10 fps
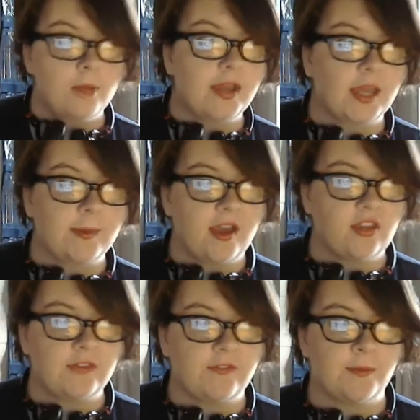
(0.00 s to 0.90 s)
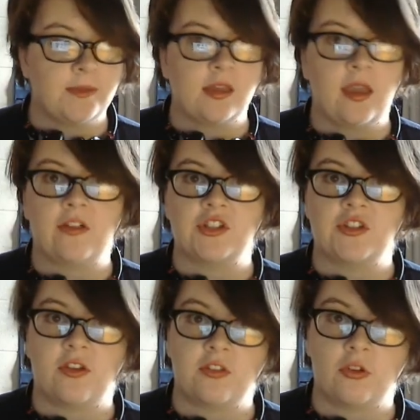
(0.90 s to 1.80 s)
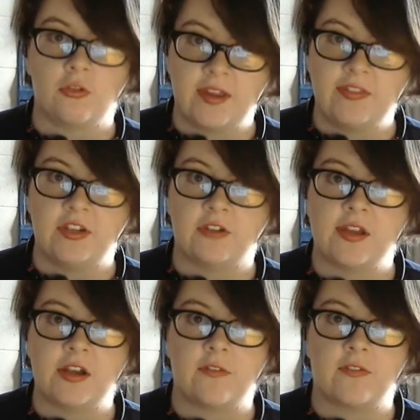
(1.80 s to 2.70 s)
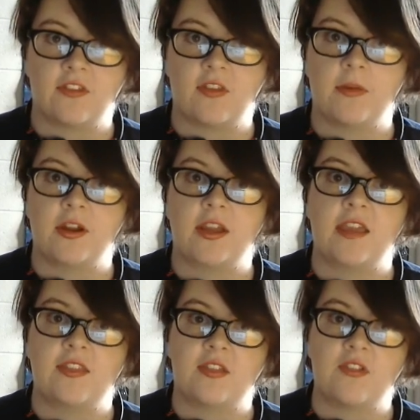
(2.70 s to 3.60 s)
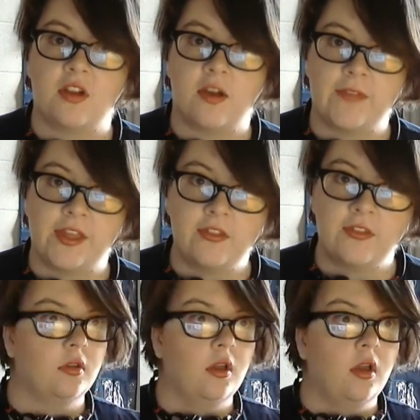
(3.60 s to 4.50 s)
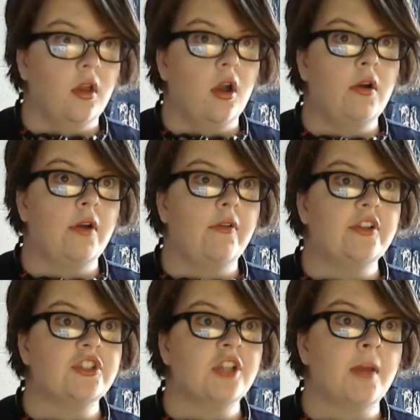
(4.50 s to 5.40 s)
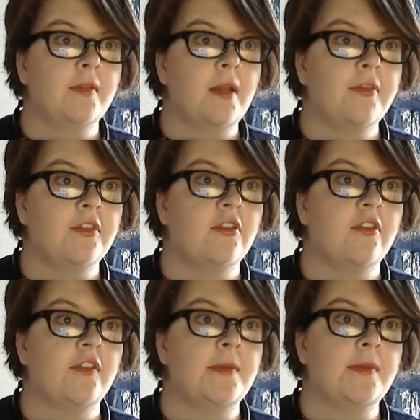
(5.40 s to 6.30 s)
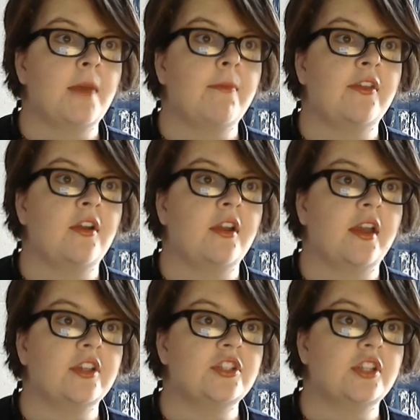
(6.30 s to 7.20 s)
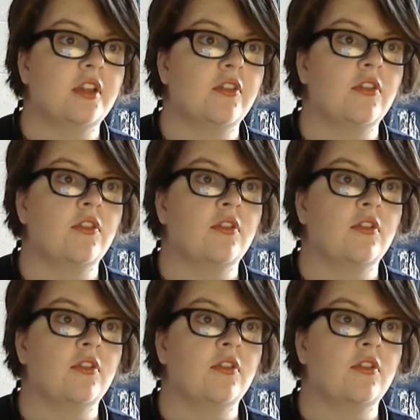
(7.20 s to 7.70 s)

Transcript: My capacity for speaking English is also greatly degraded over the summer, in case that's not obvious. Oh, I watched a couple episodes of Keeping Up with the Kardashians.